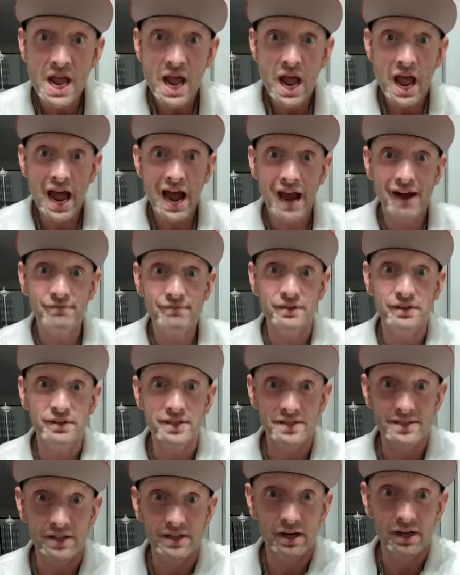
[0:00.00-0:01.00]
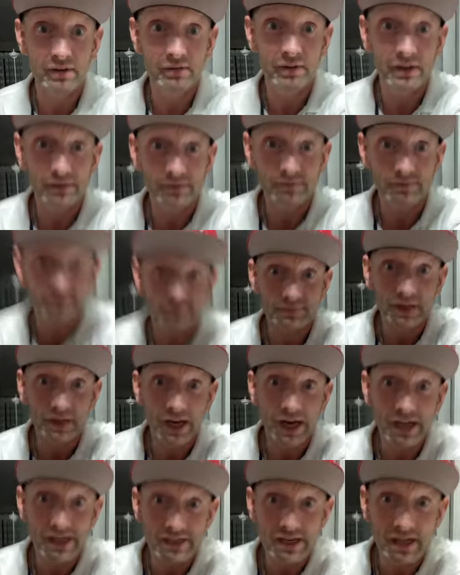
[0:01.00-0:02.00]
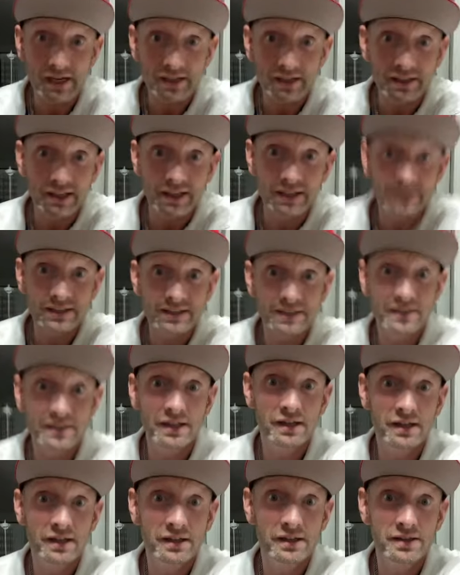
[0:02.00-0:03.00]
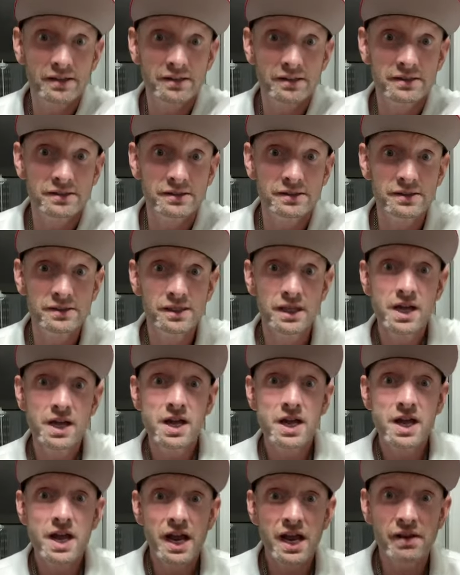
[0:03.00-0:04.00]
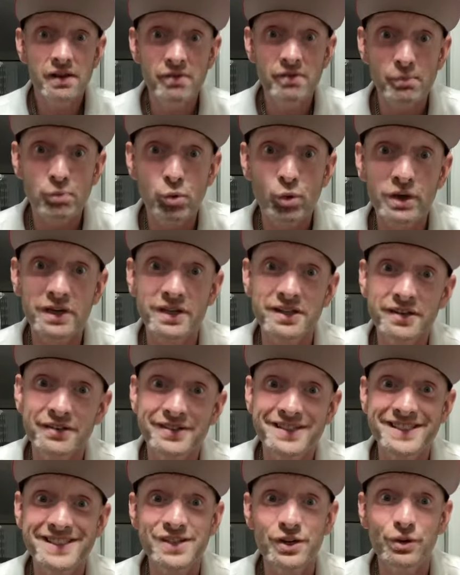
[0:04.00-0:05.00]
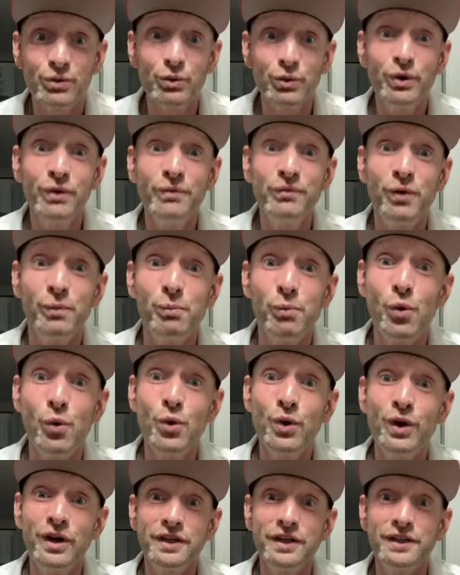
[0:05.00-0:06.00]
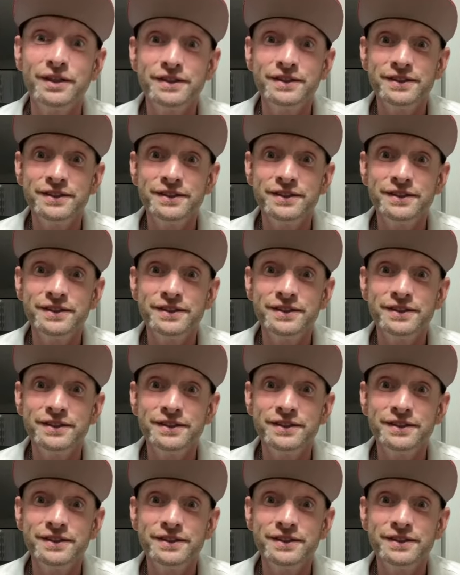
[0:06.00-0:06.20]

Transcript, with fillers: After the servant had done this, he reported there was still room for more.